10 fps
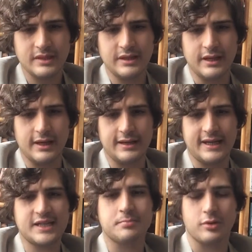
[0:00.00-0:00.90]
The
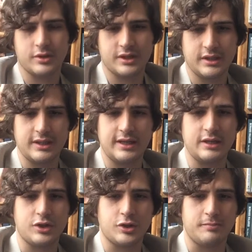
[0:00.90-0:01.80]
next person that
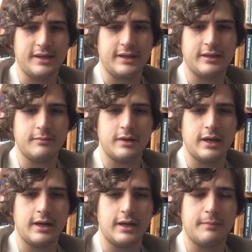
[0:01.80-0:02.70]
should be
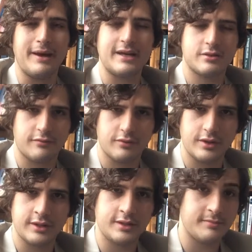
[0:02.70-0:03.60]
uh, a master of
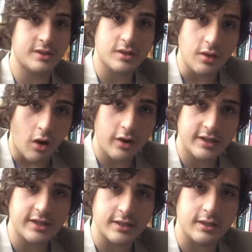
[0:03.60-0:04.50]
criticism is the
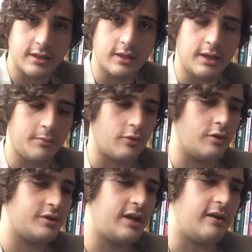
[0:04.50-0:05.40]
artist, him or
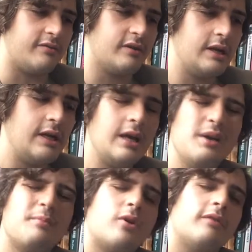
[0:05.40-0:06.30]
herself.
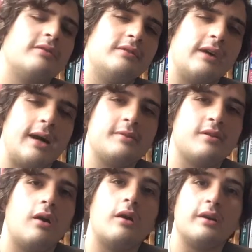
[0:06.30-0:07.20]
But oftentimes, the
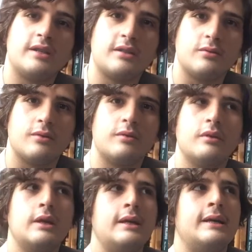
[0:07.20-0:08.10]
artist or
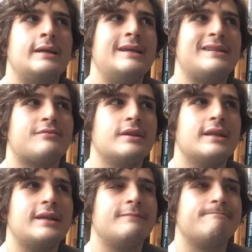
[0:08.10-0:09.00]
is
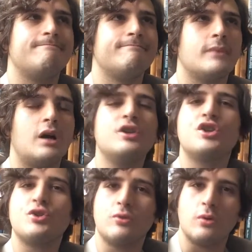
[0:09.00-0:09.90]
really
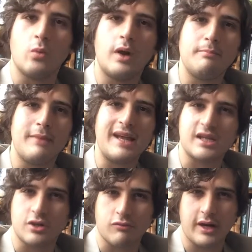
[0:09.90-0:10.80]
unsure what
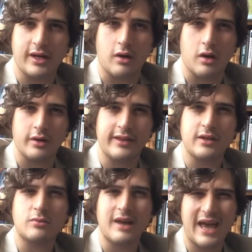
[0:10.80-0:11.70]
makes great art. They
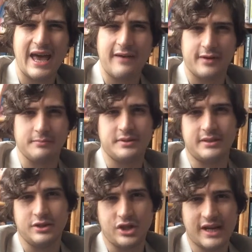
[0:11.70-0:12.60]
don't have an
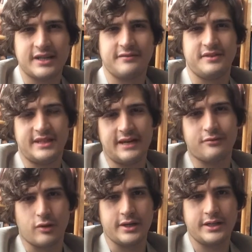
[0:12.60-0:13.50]
objective set of
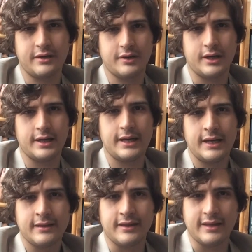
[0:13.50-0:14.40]
criteria
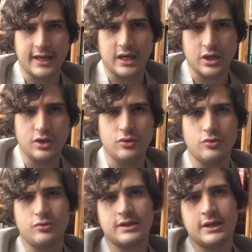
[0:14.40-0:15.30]
that they can
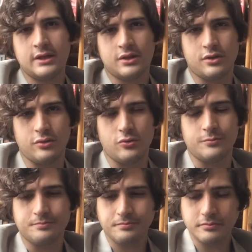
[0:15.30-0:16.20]
use to
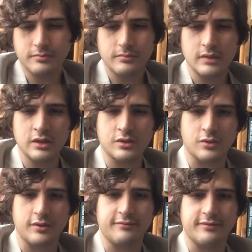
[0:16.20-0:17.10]

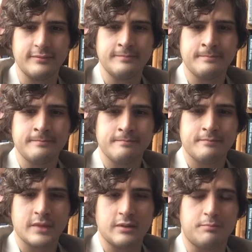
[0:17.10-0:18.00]
sort of
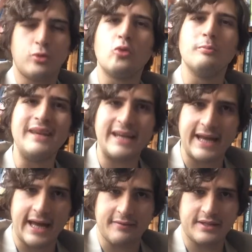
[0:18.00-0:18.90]
pull meaning
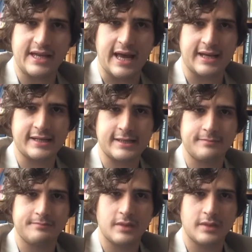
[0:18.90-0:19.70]
out of a text.